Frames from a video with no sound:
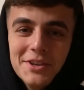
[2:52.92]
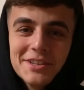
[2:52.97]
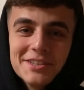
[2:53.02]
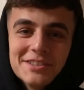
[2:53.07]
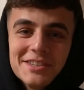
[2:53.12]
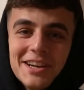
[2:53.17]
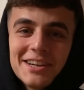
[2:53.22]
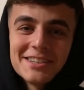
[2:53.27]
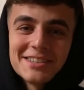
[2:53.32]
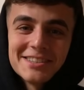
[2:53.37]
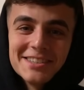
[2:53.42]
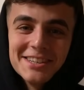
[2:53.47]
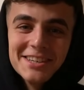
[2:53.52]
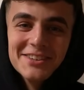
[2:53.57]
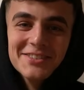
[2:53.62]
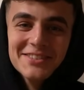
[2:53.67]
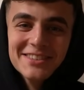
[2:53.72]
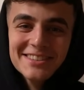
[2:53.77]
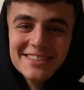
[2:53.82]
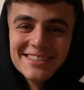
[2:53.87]
the exact
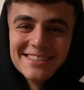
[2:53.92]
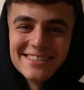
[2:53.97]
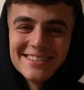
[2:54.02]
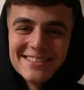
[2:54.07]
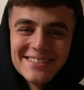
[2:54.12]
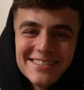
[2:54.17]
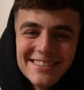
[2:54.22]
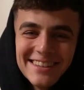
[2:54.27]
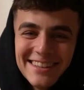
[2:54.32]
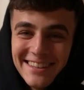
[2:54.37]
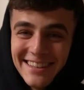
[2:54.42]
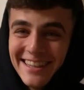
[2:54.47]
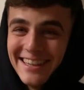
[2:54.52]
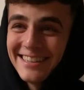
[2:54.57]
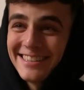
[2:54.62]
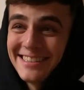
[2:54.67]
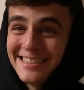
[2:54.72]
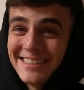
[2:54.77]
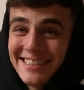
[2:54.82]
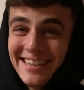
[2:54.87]
same as the
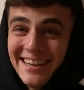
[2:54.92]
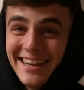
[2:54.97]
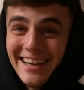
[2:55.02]
last